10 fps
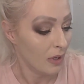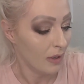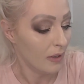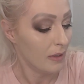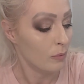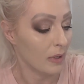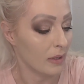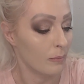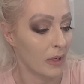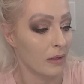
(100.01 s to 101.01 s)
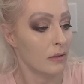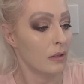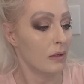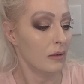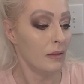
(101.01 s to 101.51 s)
I recommend
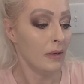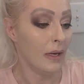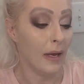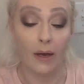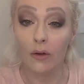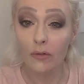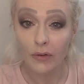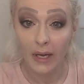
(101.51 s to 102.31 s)
e.l.f.